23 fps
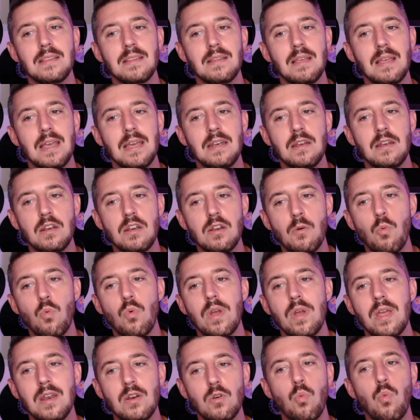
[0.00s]
in
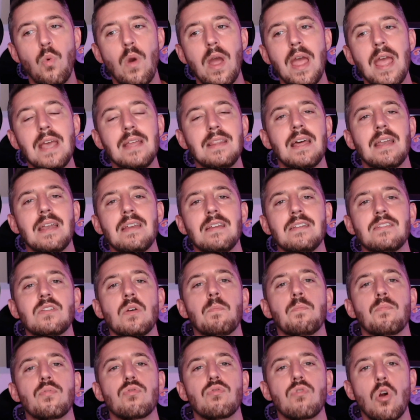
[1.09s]
a way that is
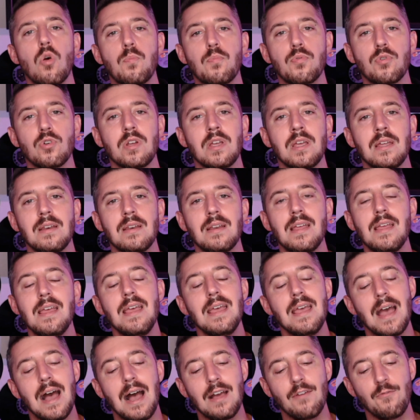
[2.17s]
appropriate.
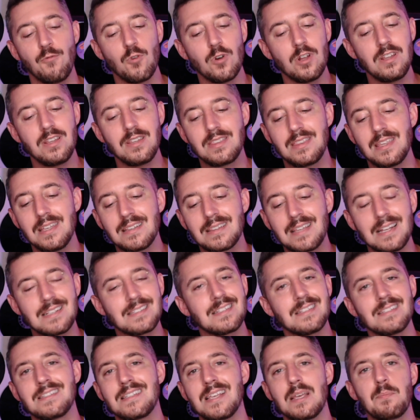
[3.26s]
I really think
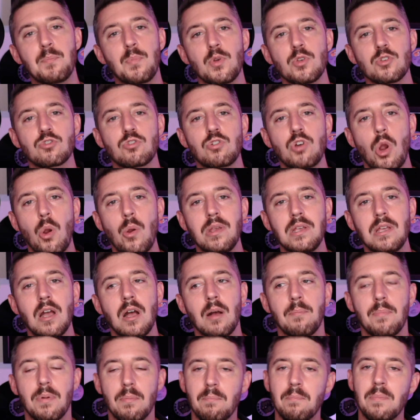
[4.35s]
that's as simple as growing
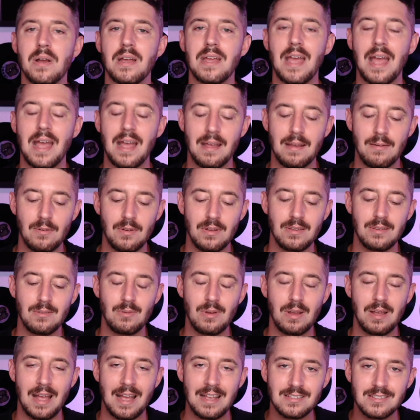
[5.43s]
up. But
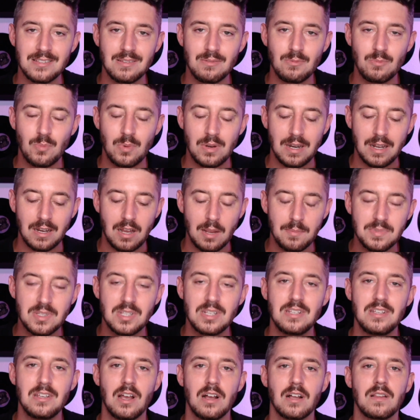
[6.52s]
when it comes
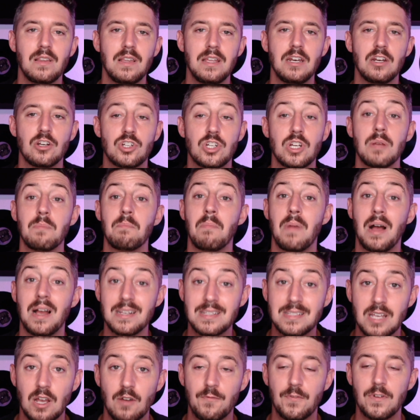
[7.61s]
to young leadership,
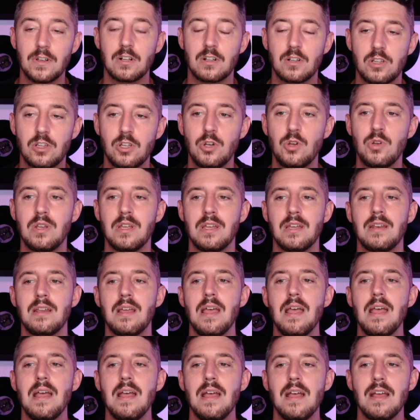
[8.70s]
myself included,
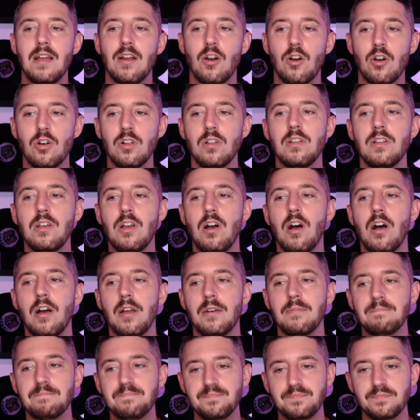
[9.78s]
early on,